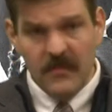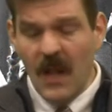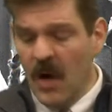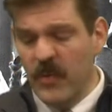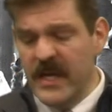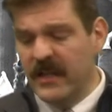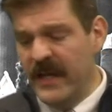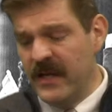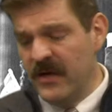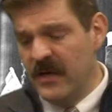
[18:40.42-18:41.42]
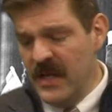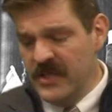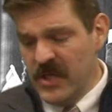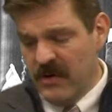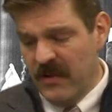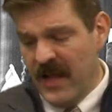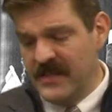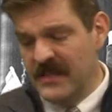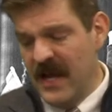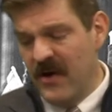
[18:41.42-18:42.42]
A week later, General
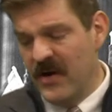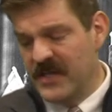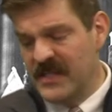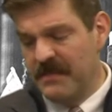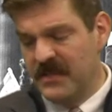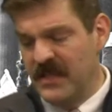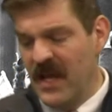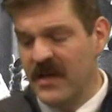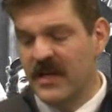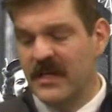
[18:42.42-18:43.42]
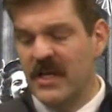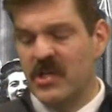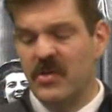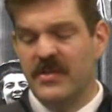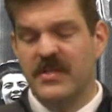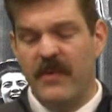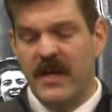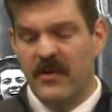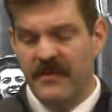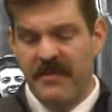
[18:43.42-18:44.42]
Eisenhower accepted the unconditional
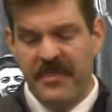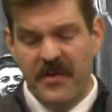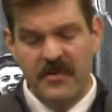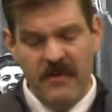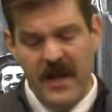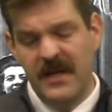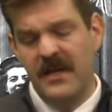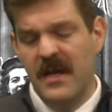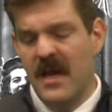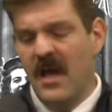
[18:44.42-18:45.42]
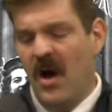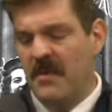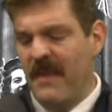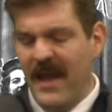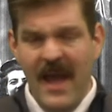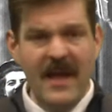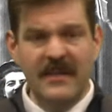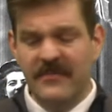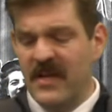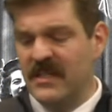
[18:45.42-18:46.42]
surrender of the Third Reich. On May
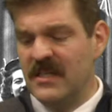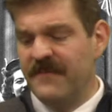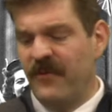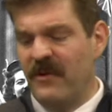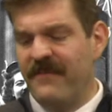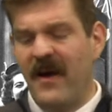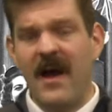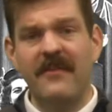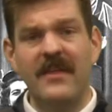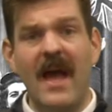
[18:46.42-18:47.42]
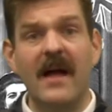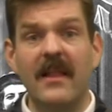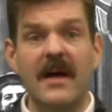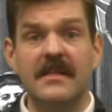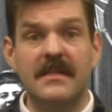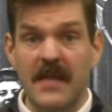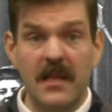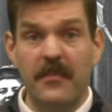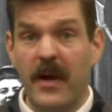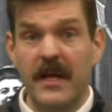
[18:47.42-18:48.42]
8th of 1945, the Allies
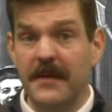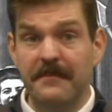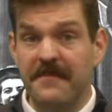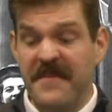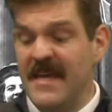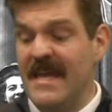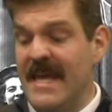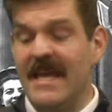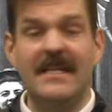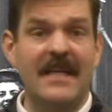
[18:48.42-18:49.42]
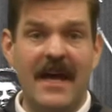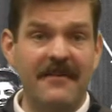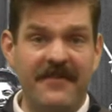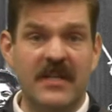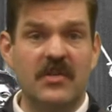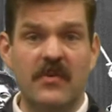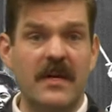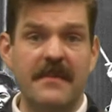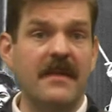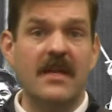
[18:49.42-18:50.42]
celebrated VE Day,
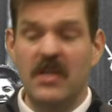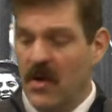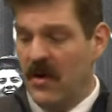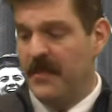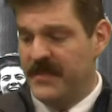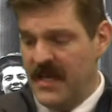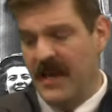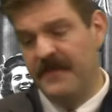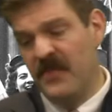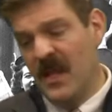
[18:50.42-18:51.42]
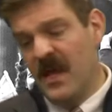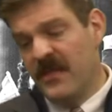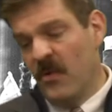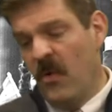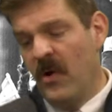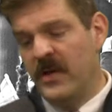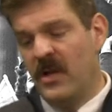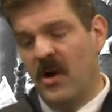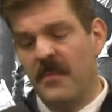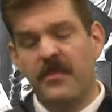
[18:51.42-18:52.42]
Victory in Europe Day. The war in
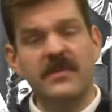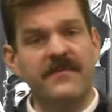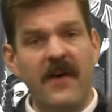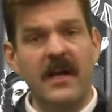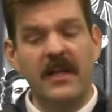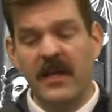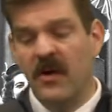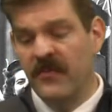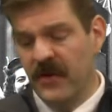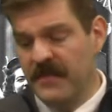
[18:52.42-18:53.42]
Europe was finally over.